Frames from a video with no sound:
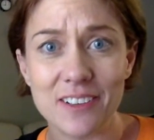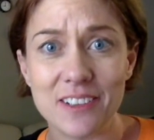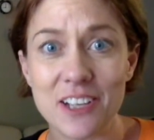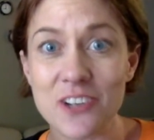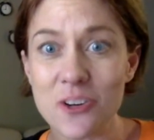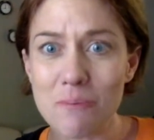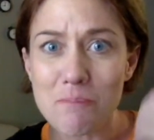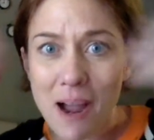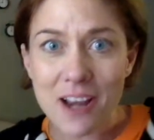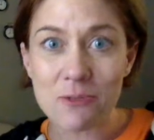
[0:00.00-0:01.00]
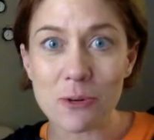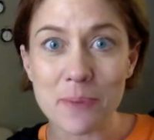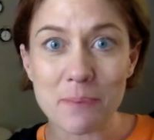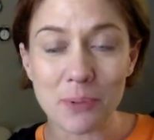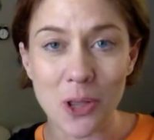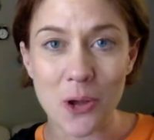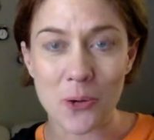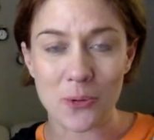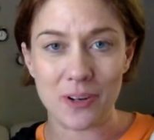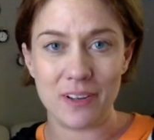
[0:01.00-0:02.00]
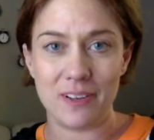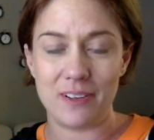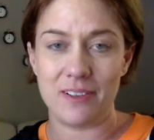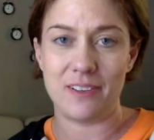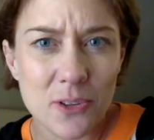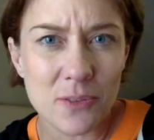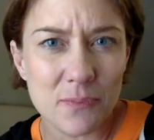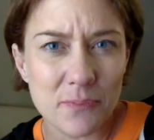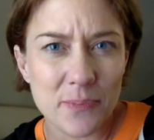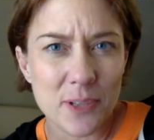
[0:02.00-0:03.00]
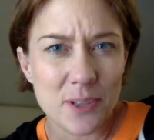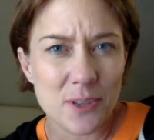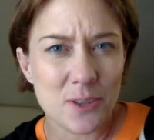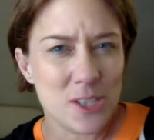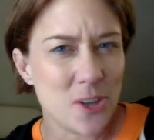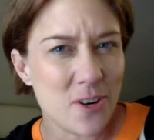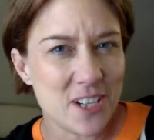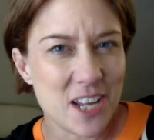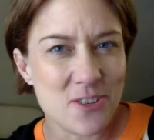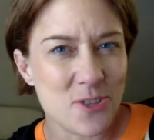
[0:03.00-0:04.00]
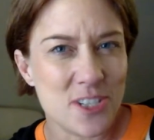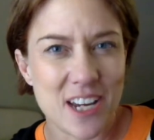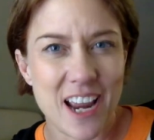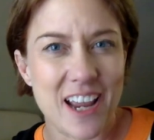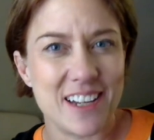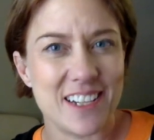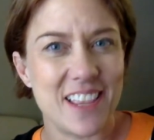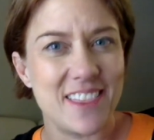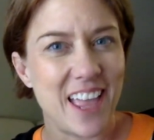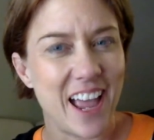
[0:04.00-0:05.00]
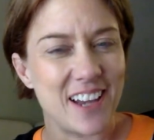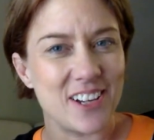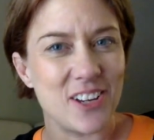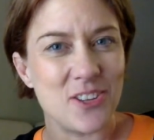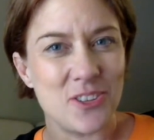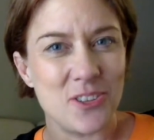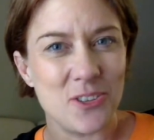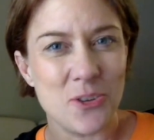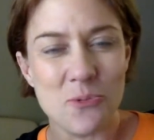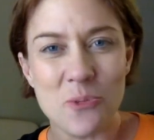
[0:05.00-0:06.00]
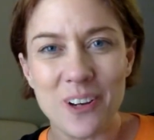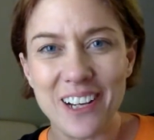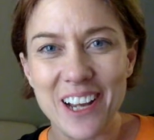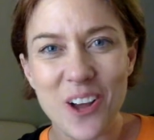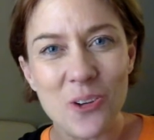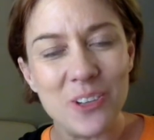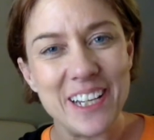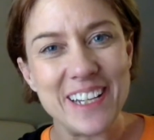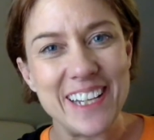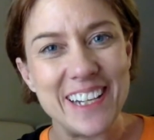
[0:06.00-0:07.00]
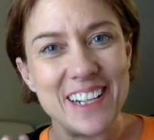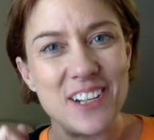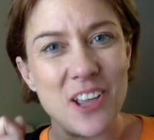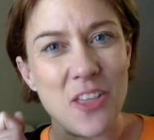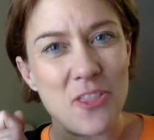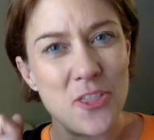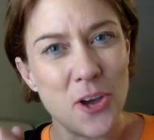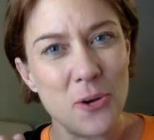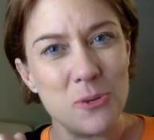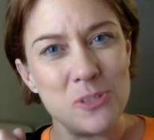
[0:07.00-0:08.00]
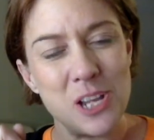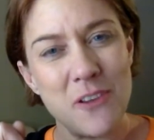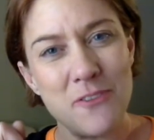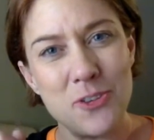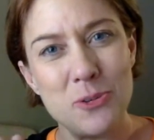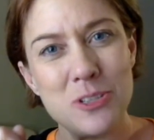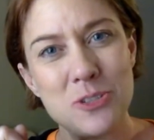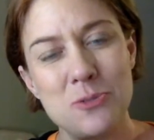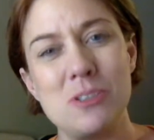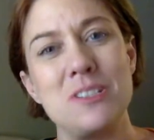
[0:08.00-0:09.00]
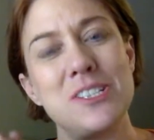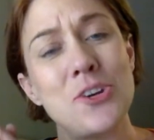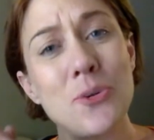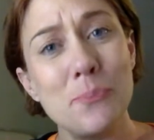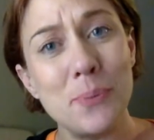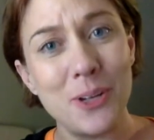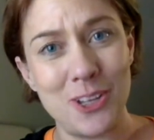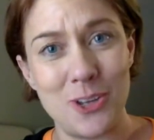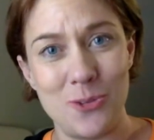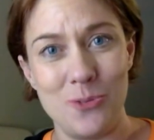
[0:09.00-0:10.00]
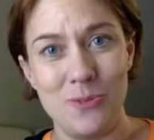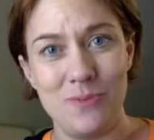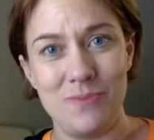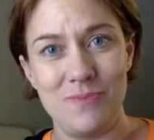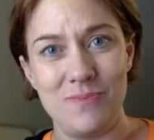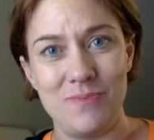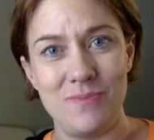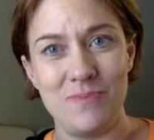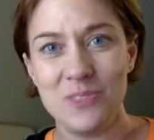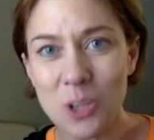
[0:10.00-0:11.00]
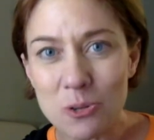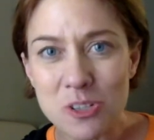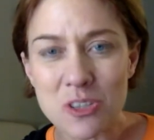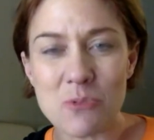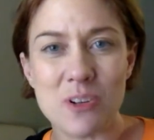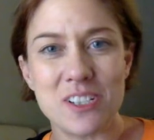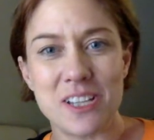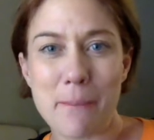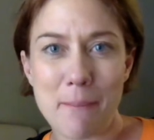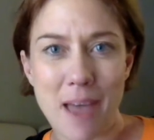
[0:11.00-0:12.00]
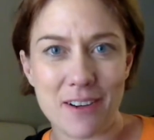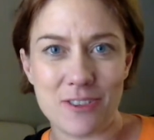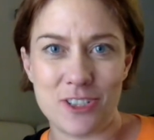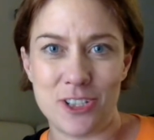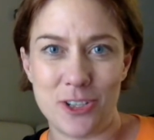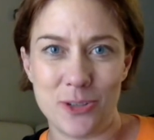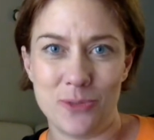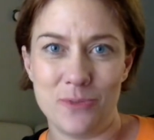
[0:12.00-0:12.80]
And your mind will be blown. You'll start to understand that you really only needed those few students who book you. Those are the ones that matter to you.